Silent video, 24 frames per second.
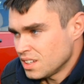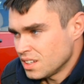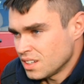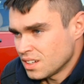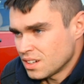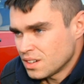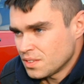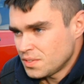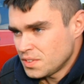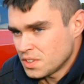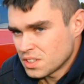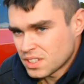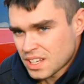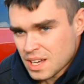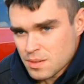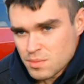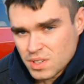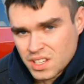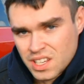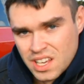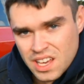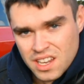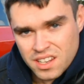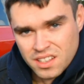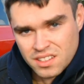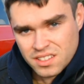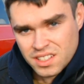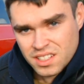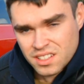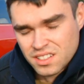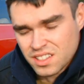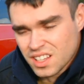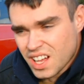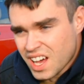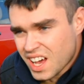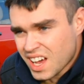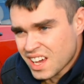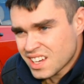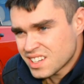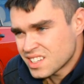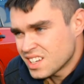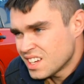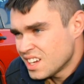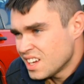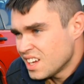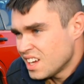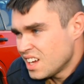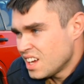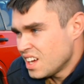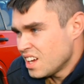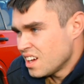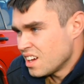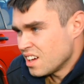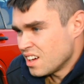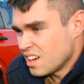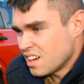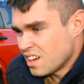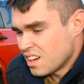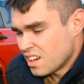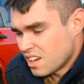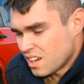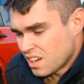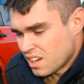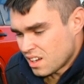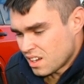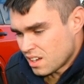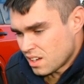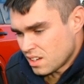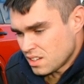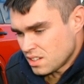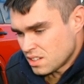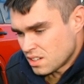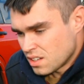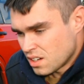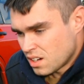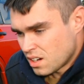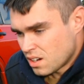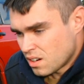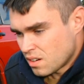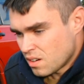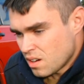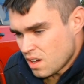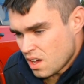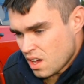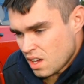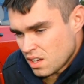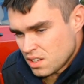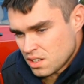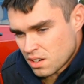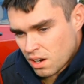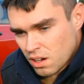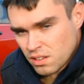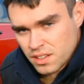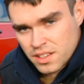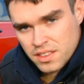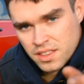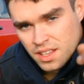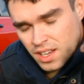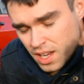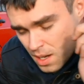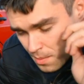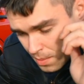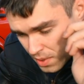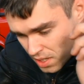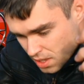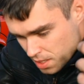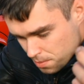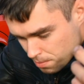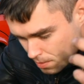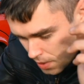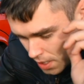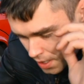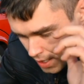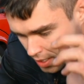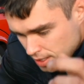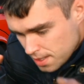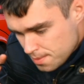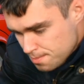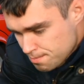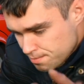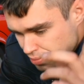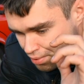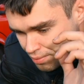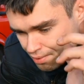you know if you're not mechanically inclined uh, you know you only think about the money